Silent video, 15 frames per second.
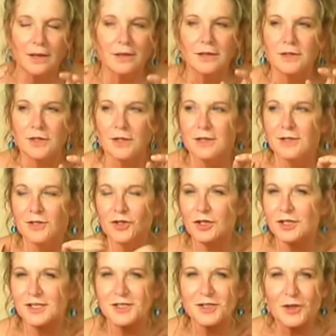It's, it's
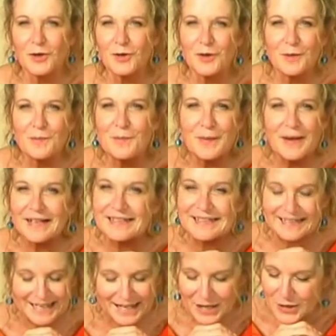just so
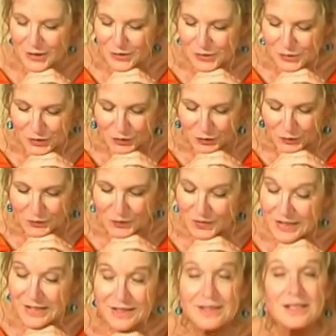compelling. So
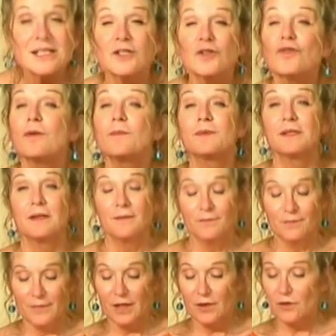these, these trips are,
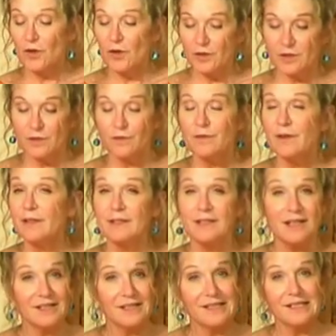are lots of fun and
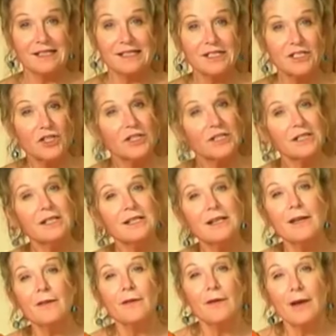as I said it's just
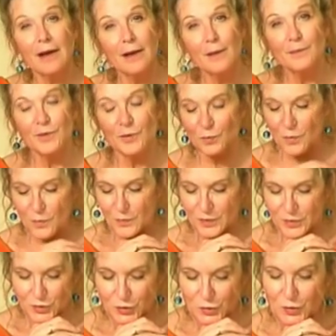another arm to what we
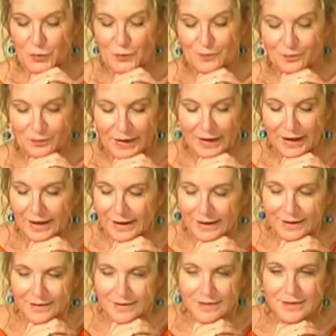do
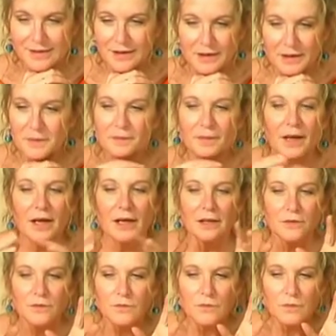and um,
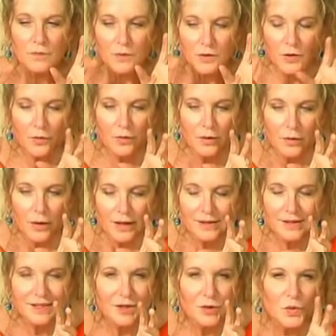it you know, as I
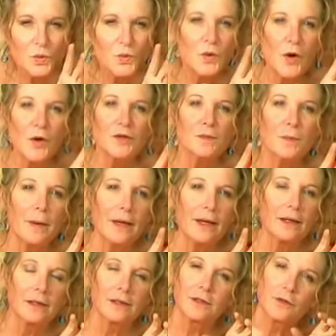said, it all goes
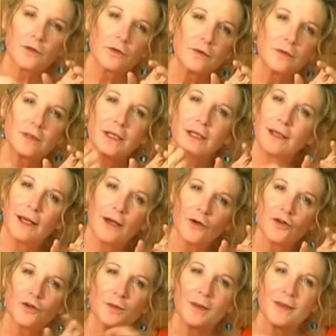back to the
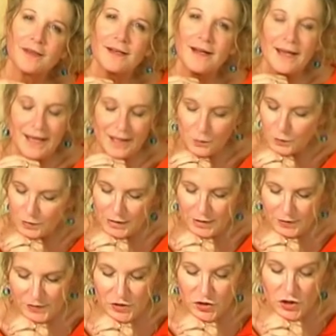encouragement that I had when I
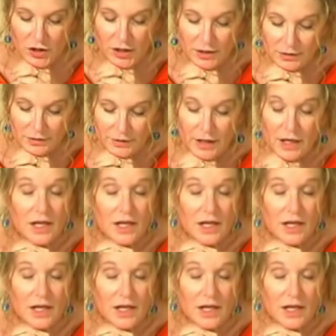was a child.